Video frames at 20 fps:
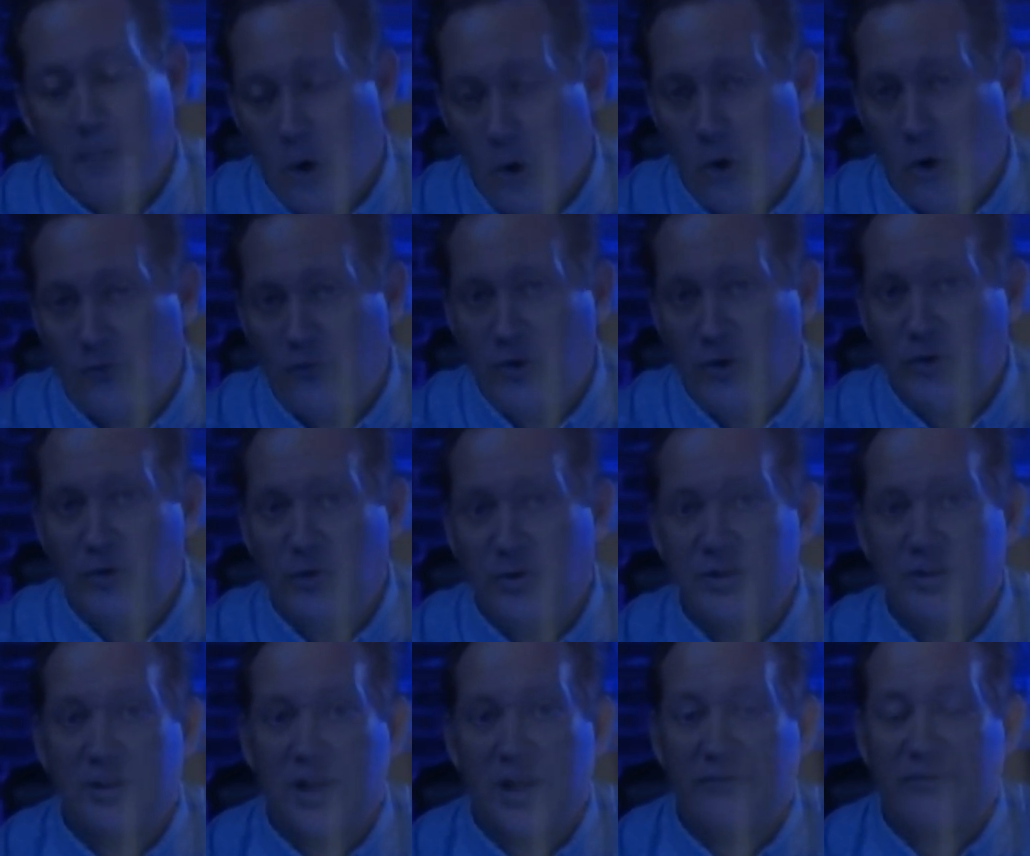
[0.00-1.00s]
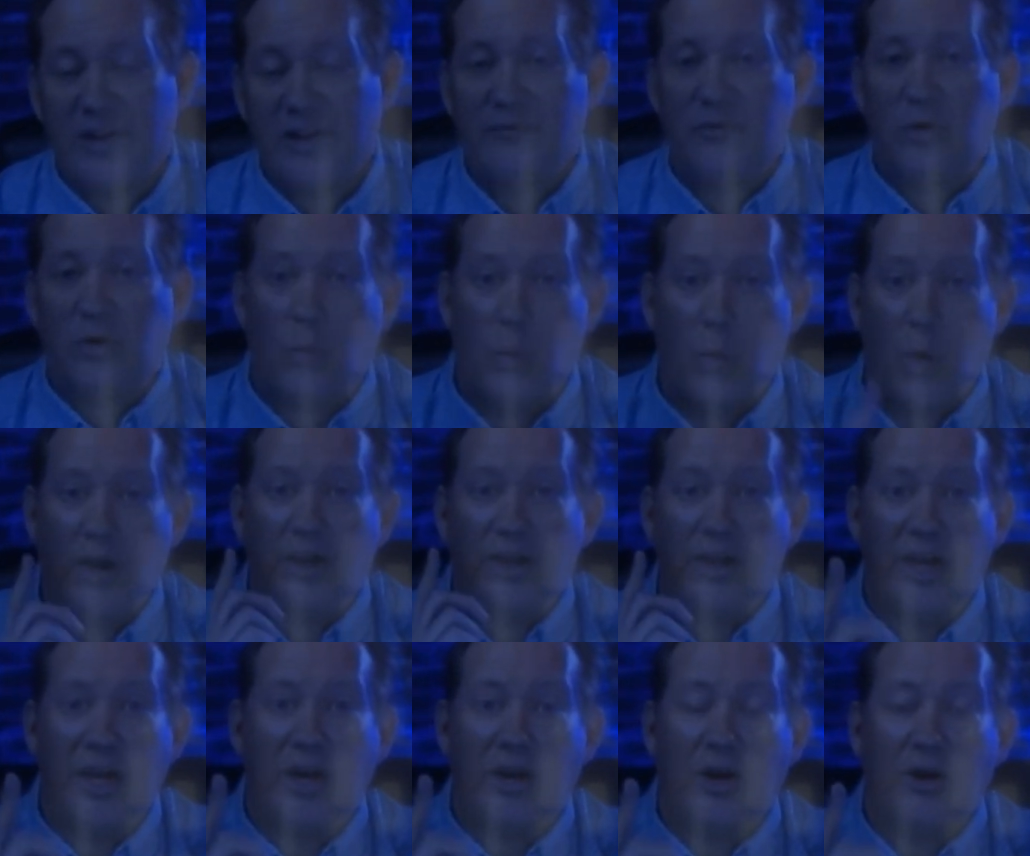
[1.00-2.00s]
Whole Foods left after 1
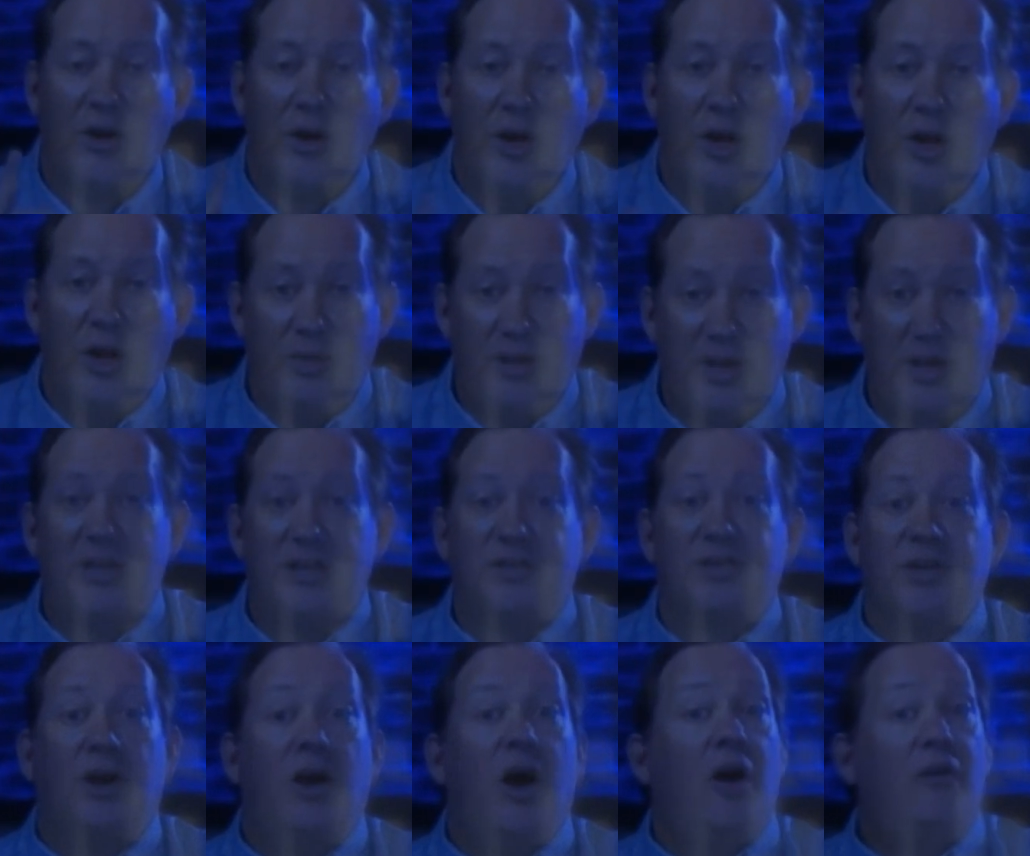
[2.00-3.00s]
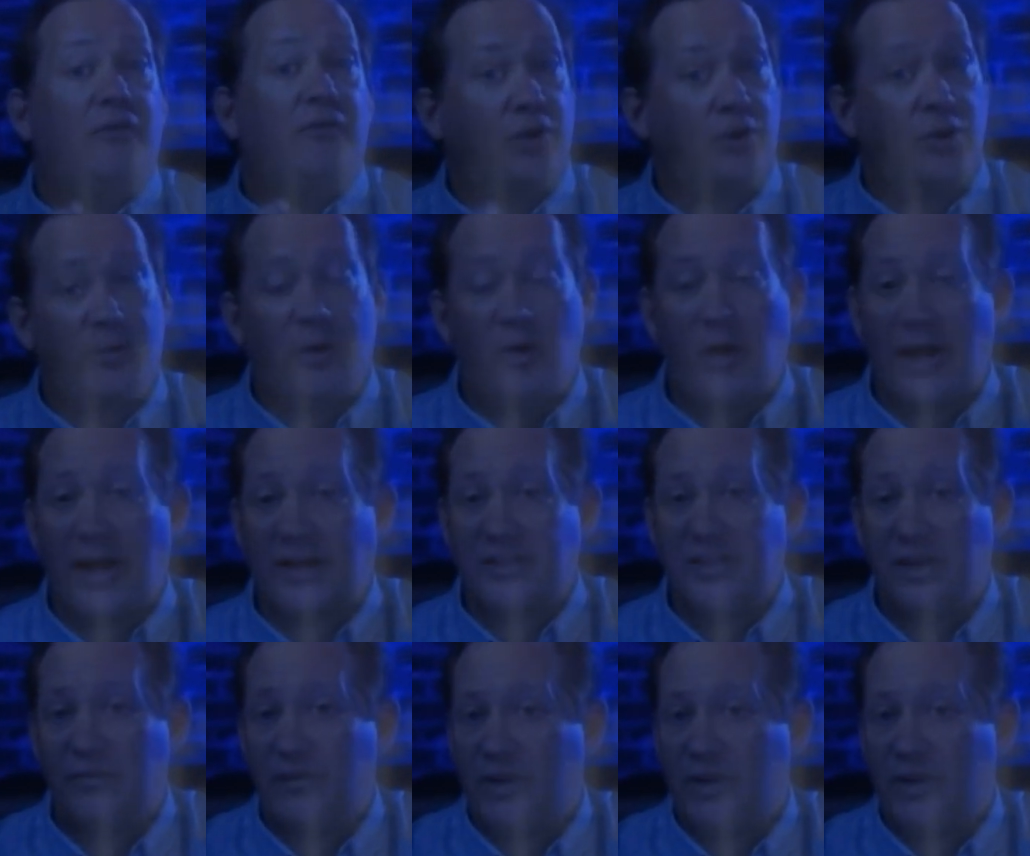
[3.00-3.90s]
year because of the criminal activity,